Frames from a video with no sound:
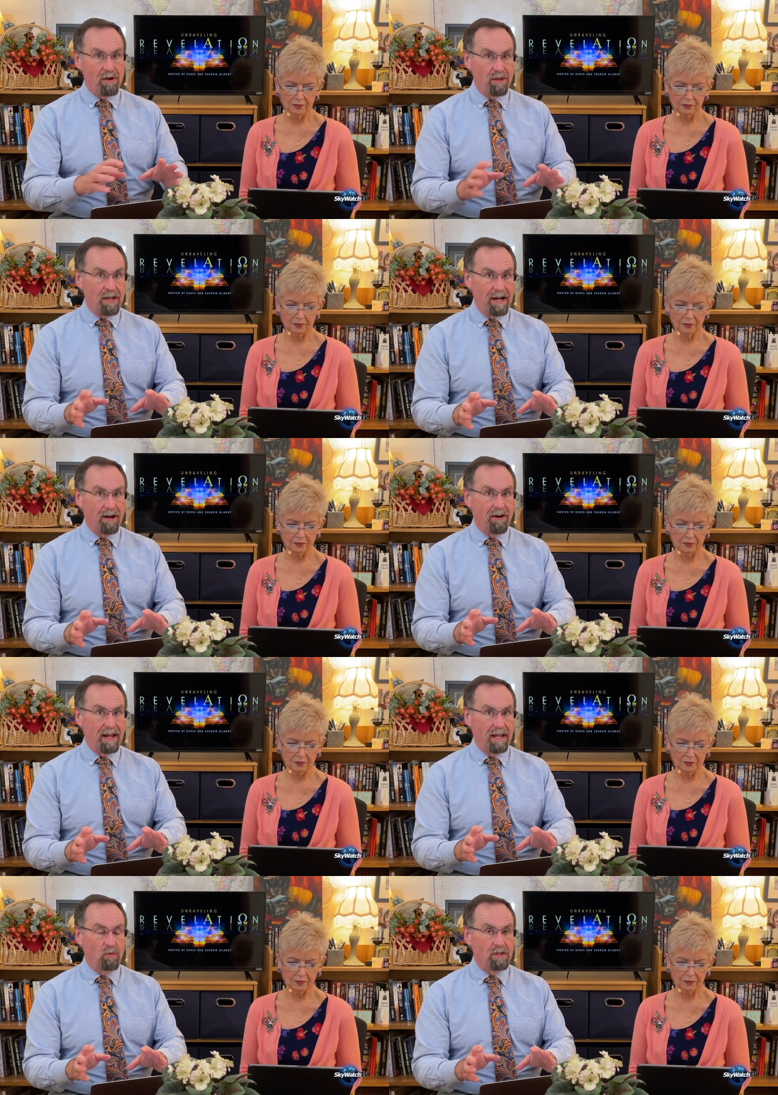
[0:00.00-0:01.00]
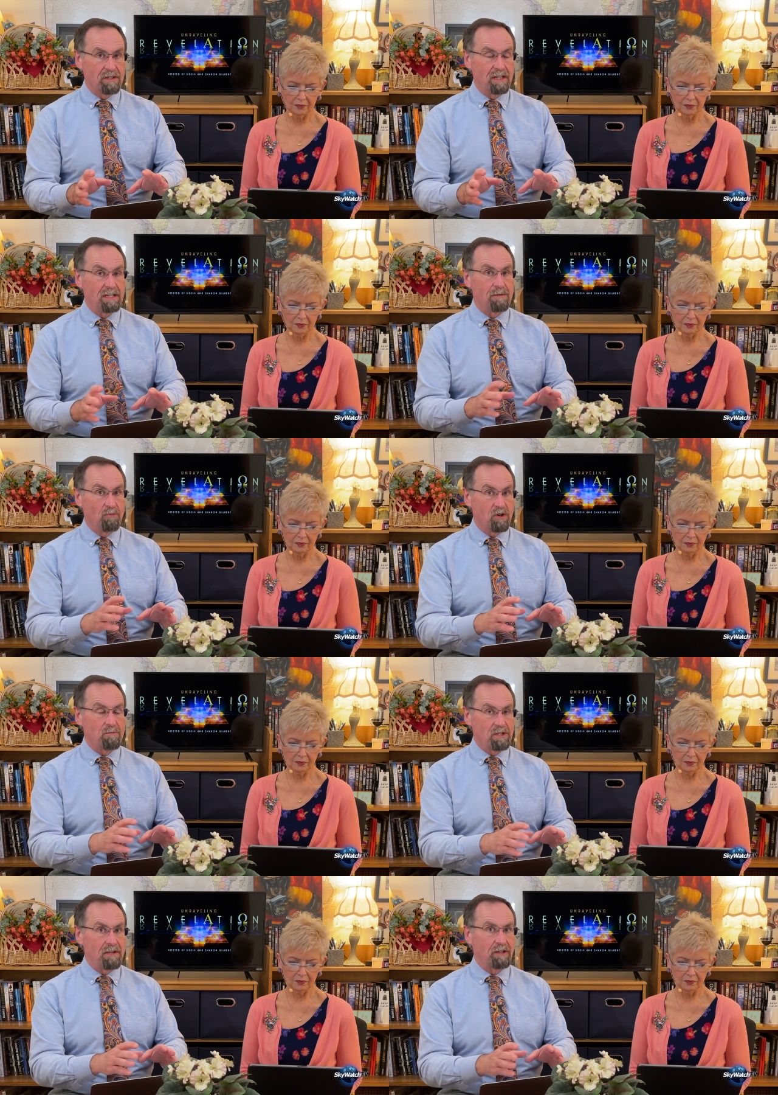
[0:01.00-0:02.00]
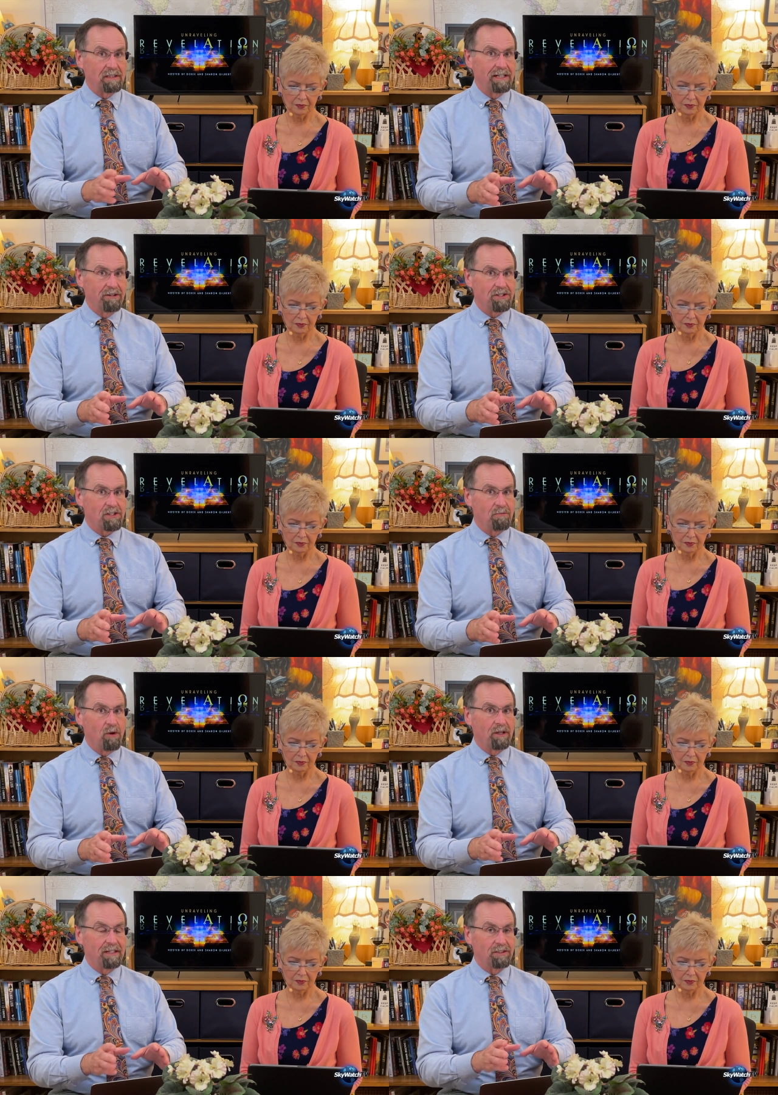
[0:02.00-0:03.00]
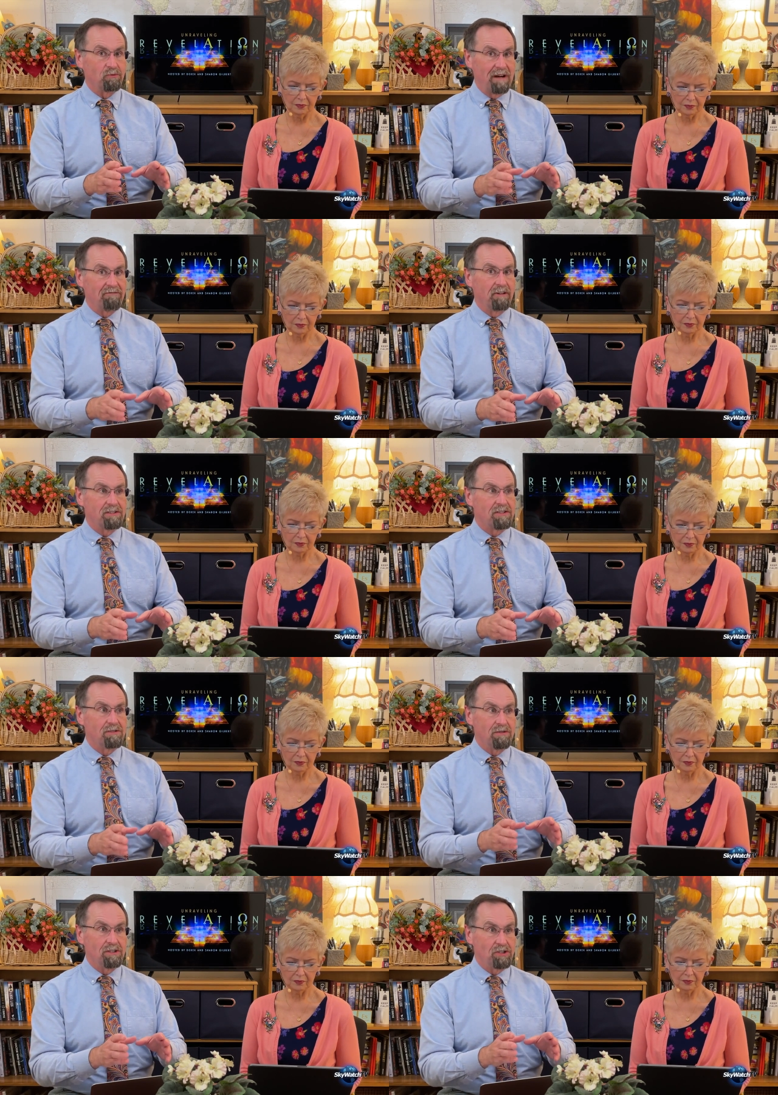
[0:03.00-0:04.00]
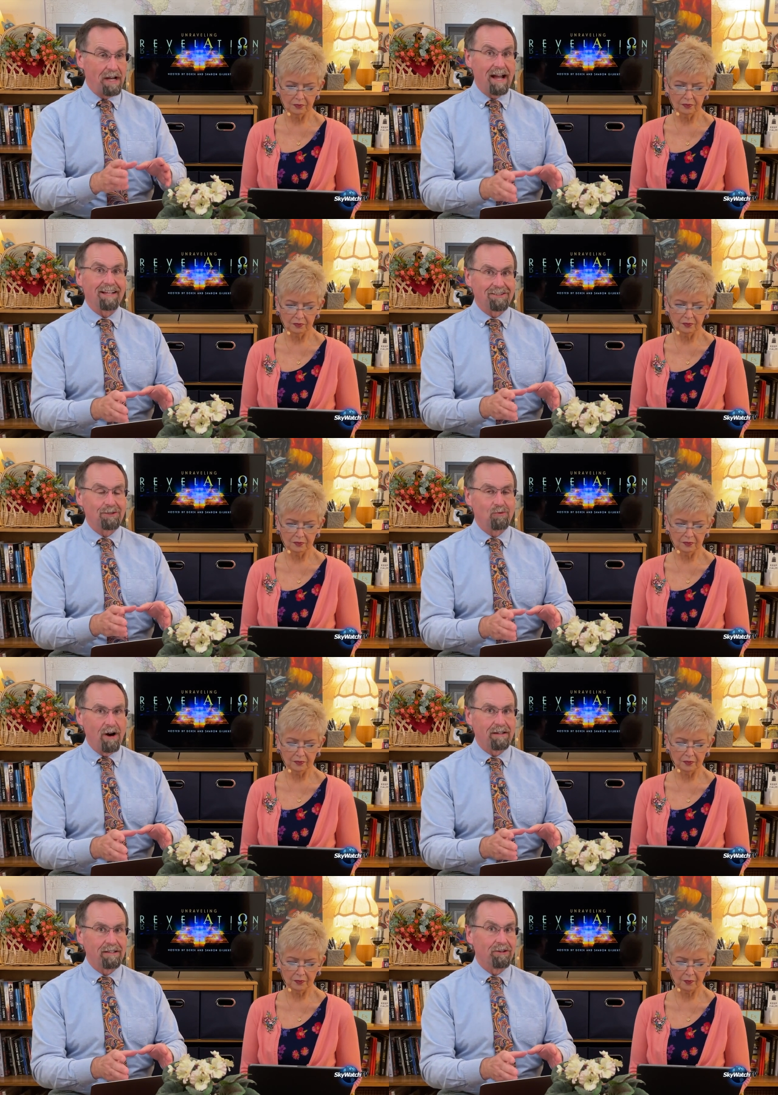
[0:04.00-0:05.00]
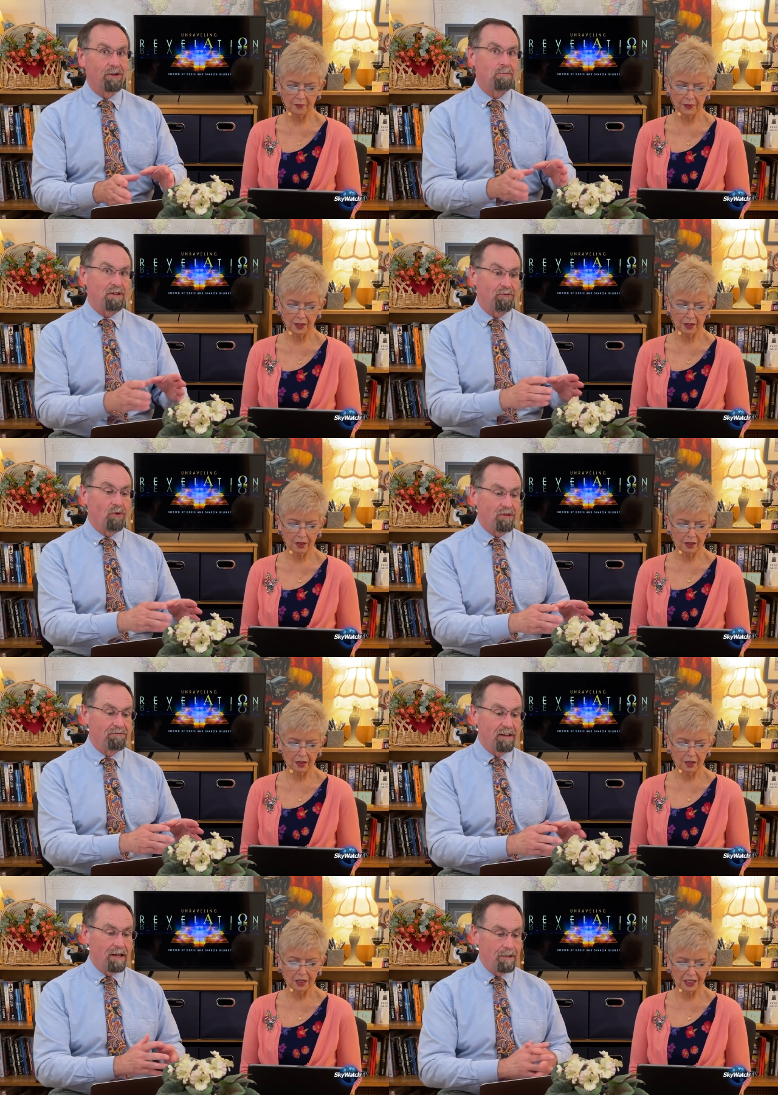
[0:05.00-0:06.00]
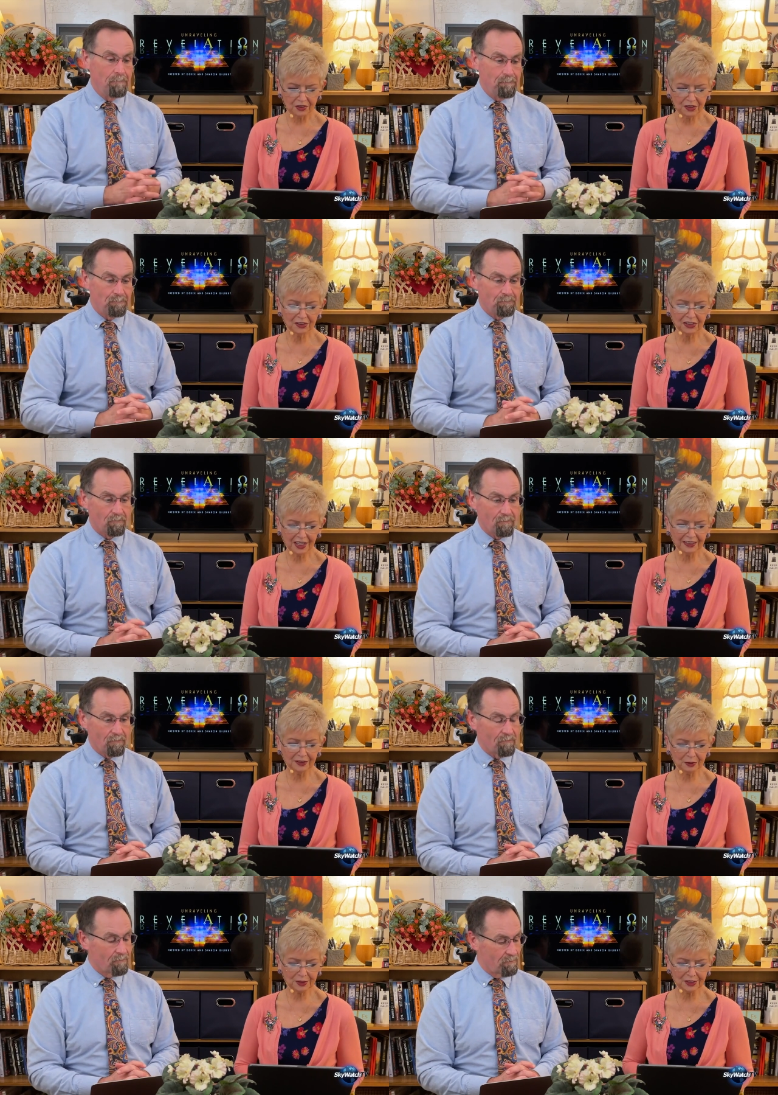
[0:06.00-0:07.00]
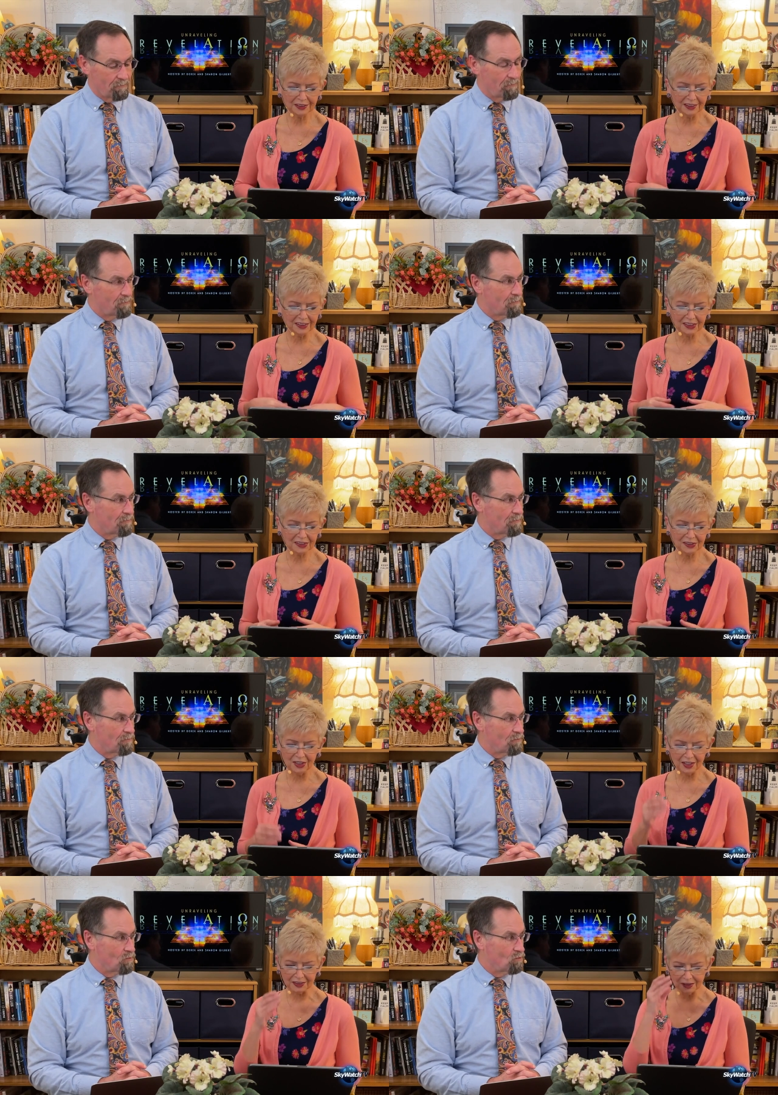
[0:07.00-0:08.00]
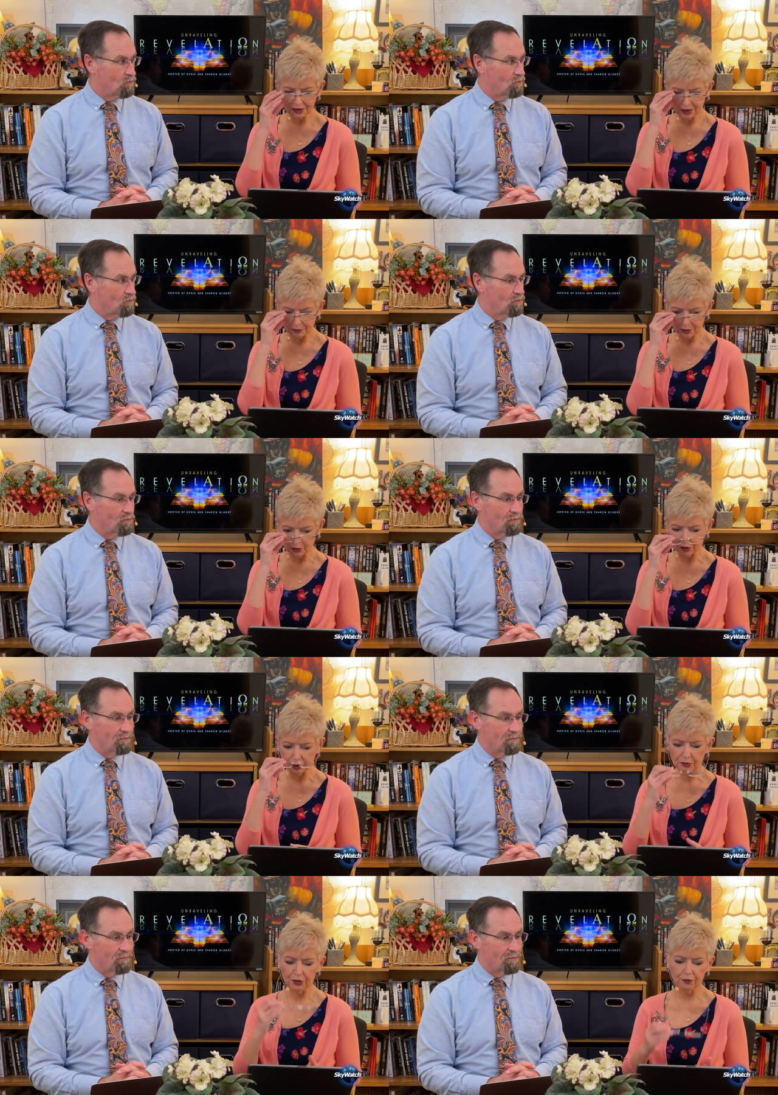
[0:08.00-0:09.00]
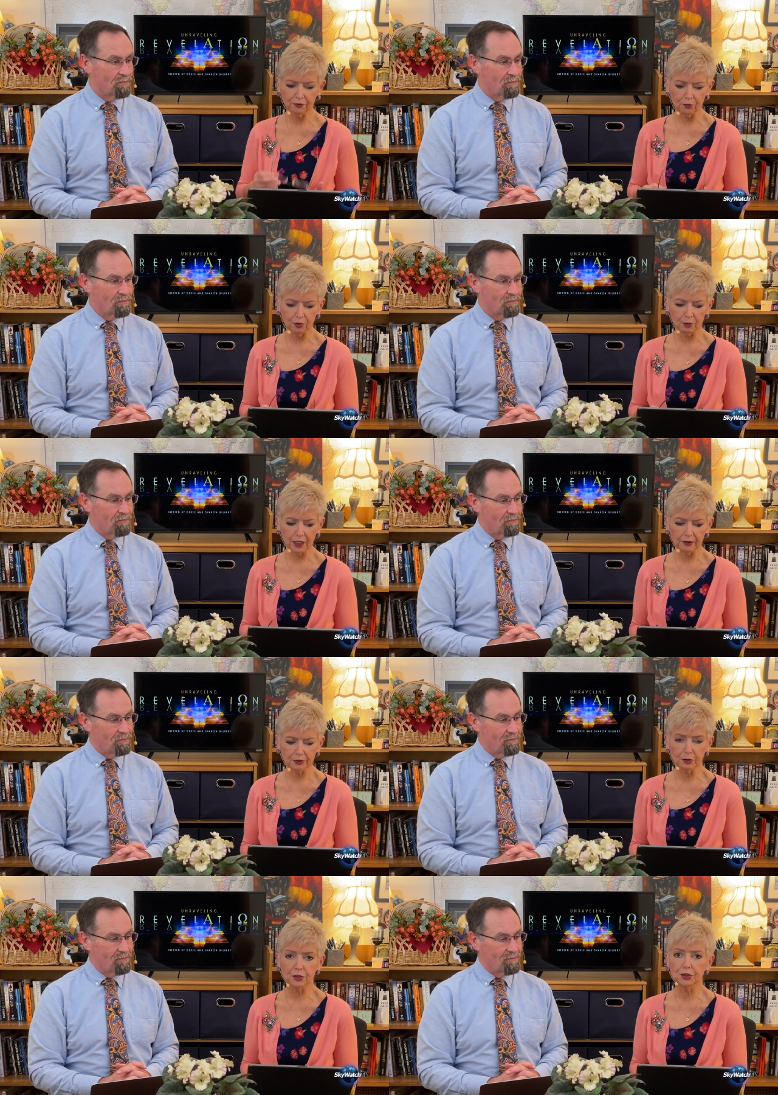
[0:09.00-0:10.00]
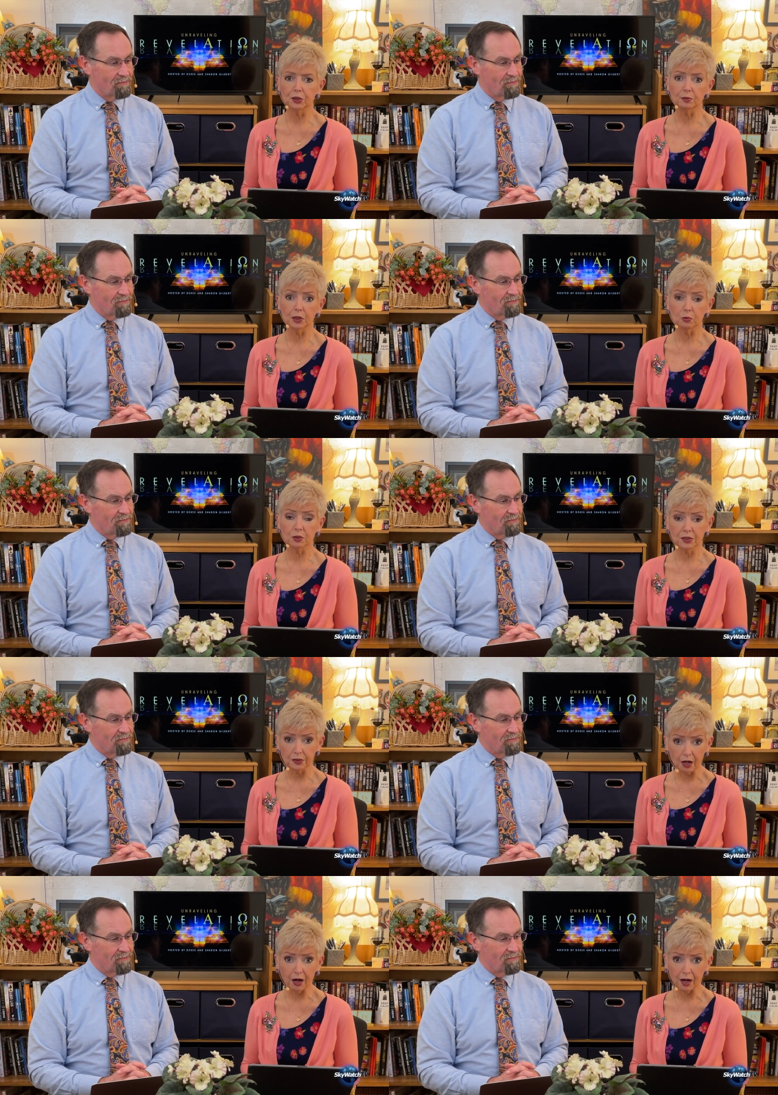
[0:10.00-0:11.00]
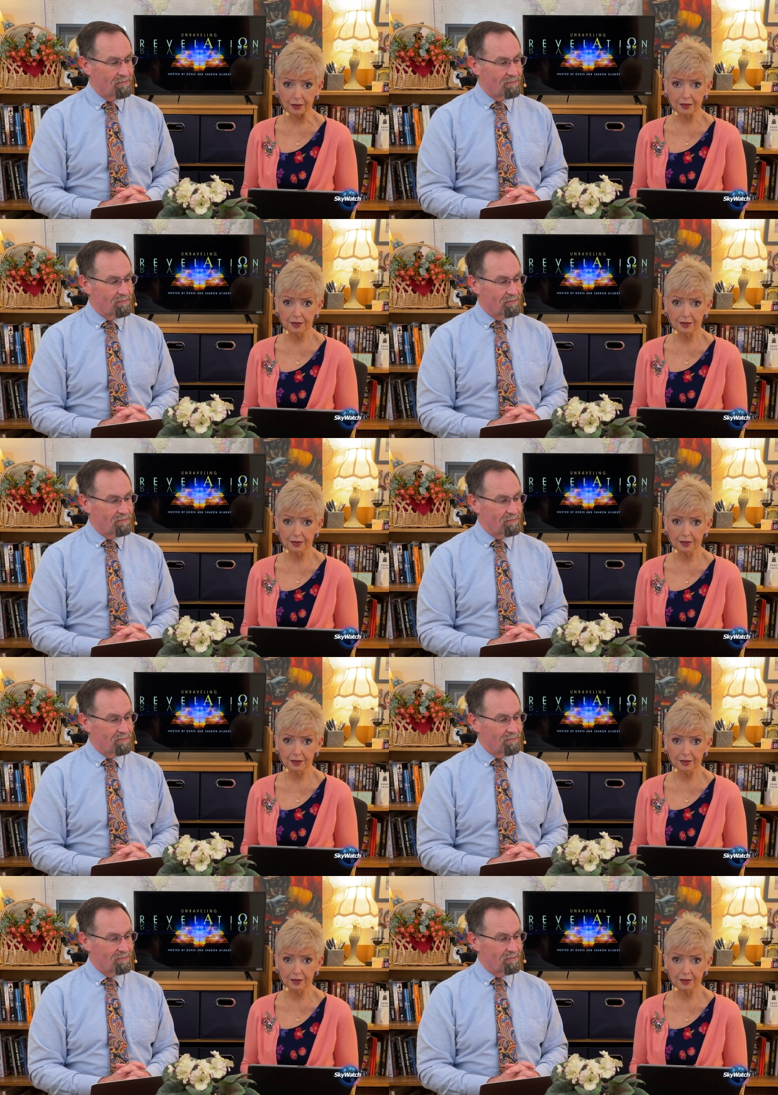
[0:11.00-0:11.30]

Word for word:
Speaker 1: there, and we'll see more specifically here in just a moment. It's a mm-hmm. reference to the giants who walked the earth before the flood.
Speaker 2: Isn't that interesting that that's not in the Septuagint? Therefore, we have to assume that it was not